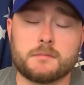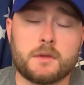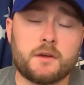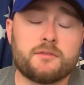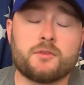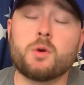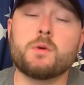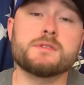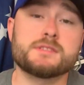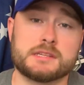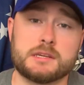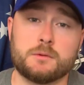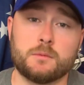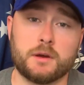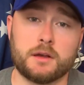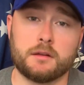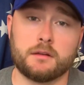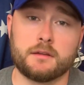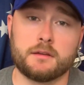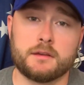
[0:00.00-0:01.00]
Of course he
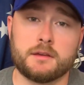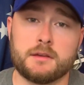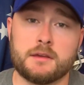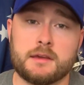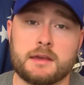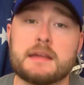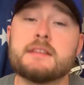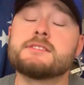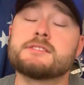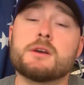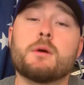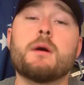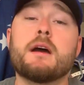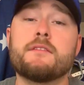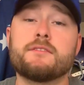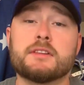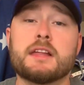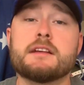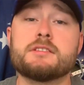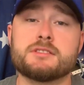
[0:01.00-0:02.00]
will. And so
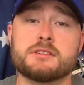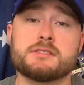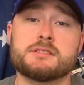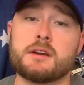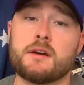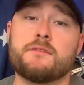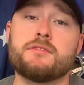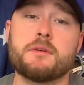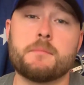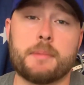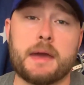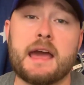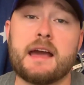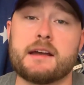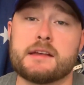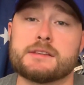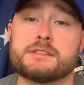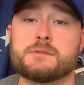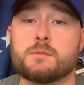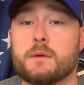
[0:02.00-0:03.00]
have legends of the
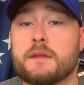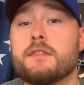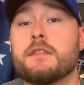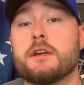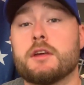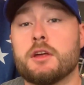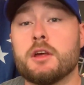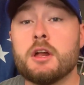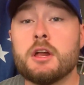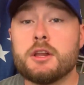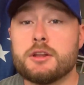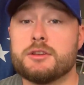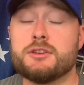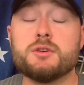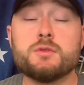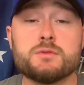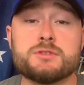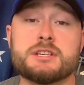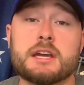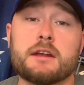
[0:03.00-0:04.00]
past when the
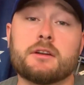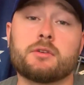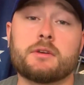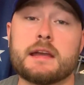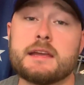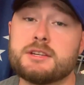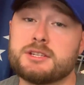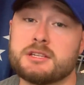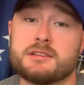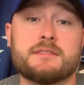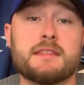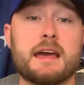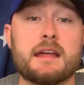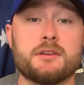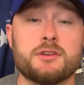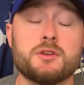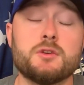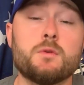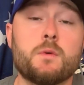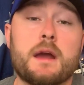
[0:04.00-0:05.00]
new generation, that
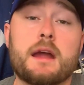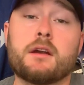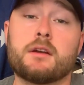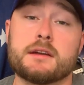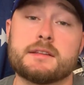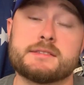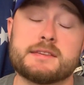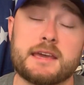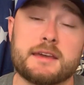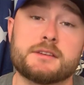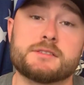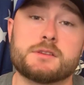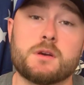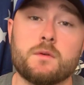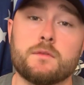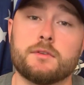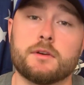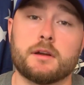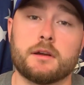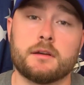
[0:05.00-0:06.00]
new era, takes
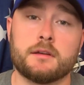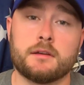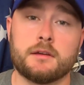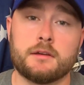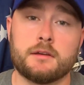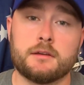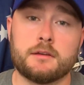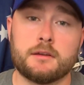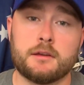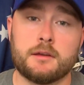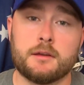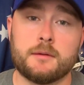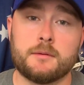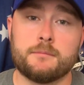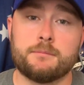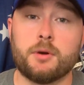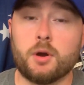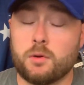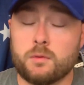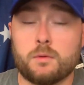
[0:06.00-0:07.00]
over.
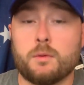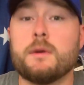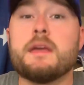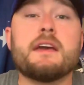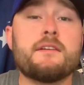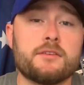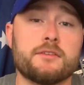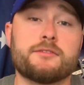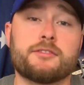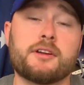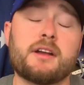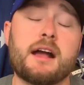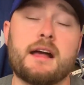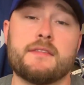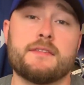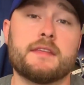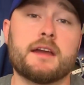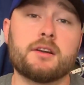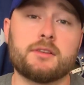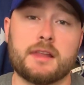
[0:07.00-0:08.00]
But we haven't
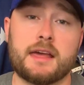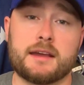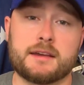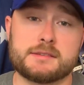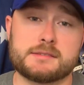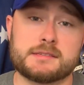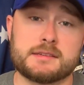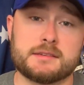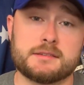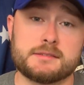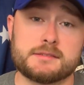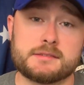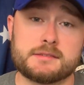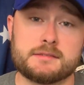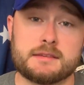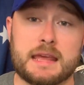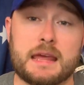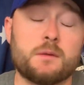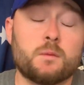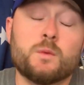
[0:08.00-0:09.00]
forgotten their legacies,
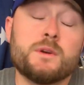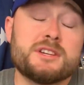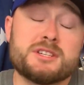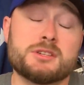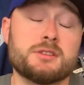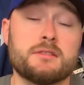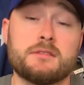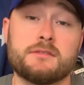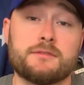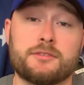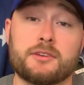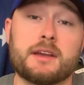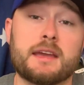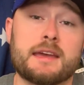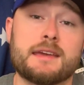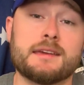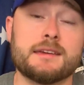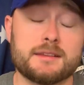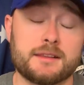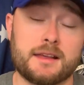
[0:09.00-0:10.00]
and we shouldn't
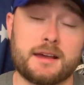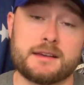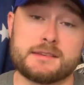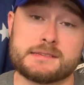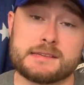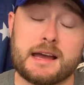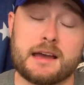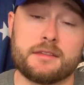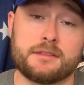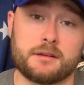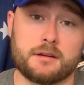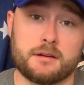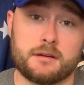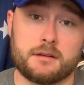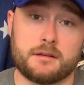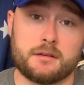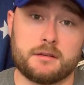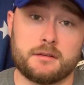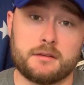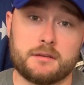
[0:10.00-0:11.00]
forget Eli's either.
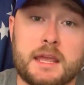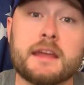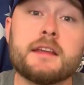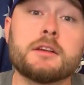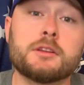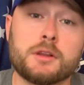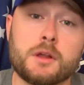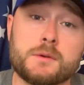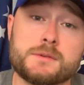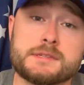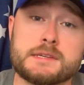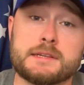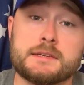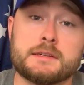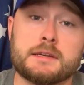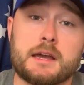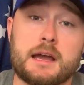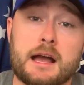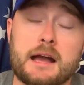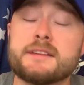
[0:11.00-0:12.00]
In
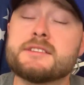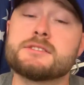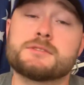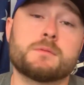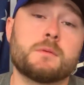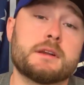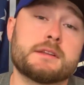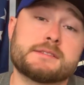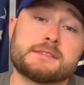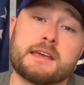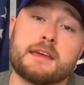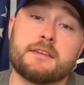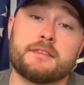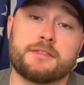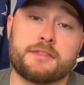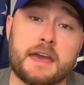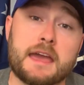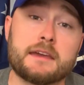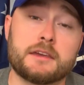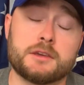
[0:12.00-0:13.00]
closing, I just want to say
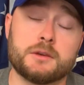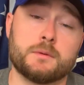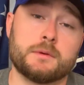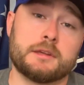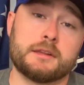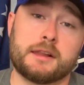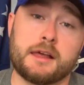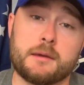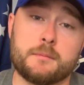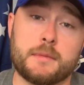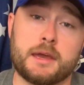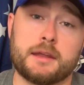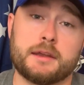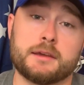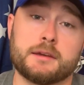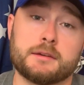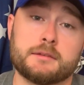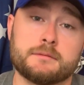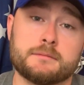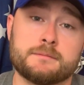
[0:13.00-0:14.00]
thank you, Eli
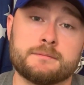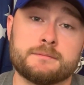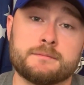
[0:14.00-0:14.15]
Manning.